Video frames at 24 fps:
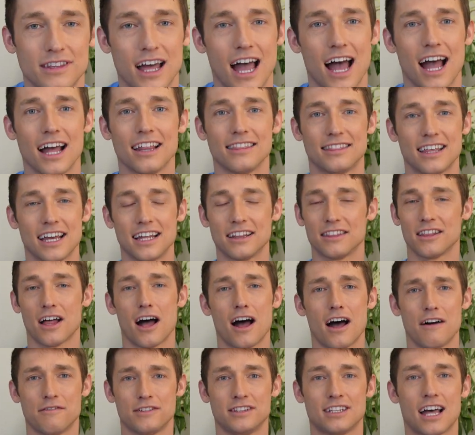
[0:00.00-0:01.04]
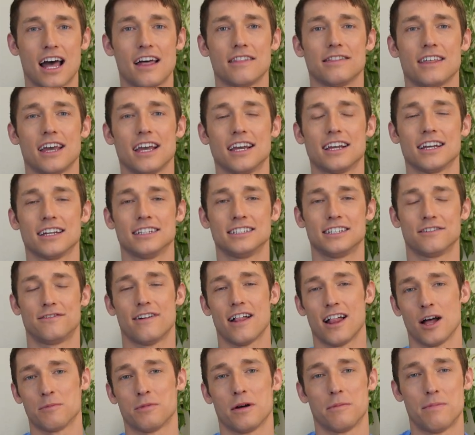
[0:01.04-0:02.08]
that they love and that they can
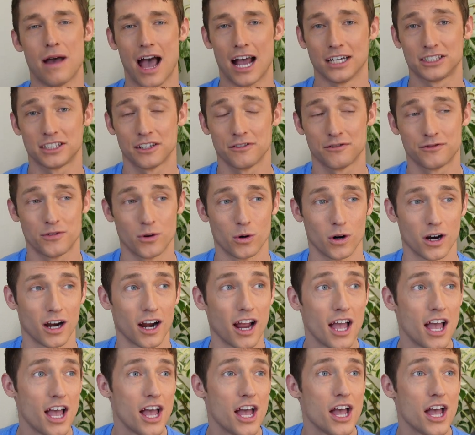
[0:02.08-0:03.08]
develop a passion for.